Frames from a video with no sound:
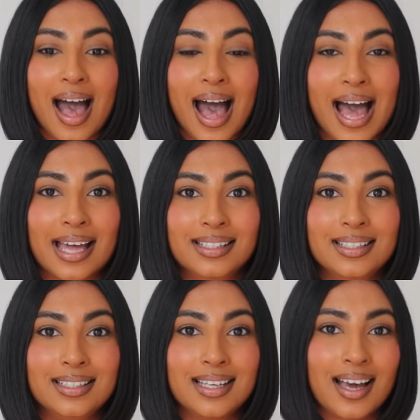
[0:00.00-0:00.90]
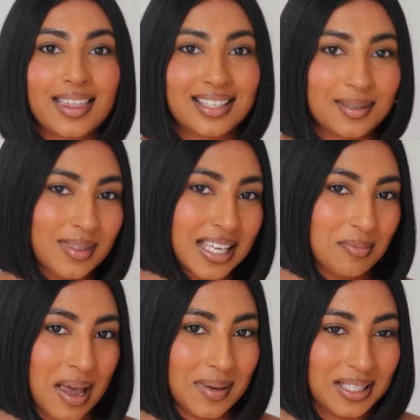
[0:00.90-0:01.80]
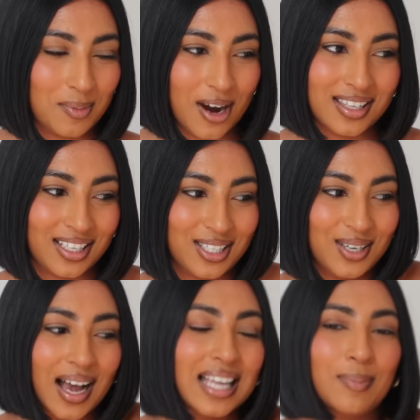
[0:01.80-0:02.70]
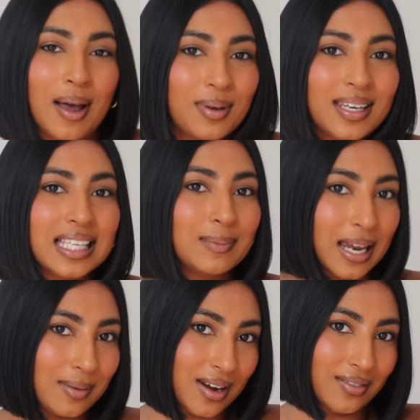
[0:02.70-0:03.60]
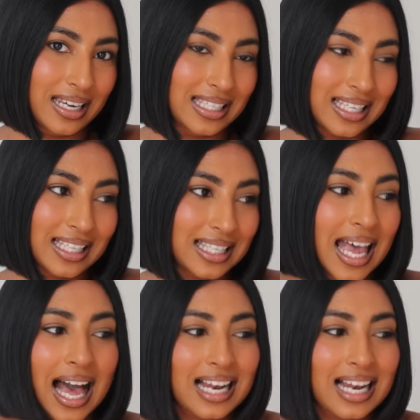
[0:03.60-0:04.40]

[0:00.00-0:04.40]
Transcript: and I think some of these might be surprising to you guys but I'm going to explain my reasons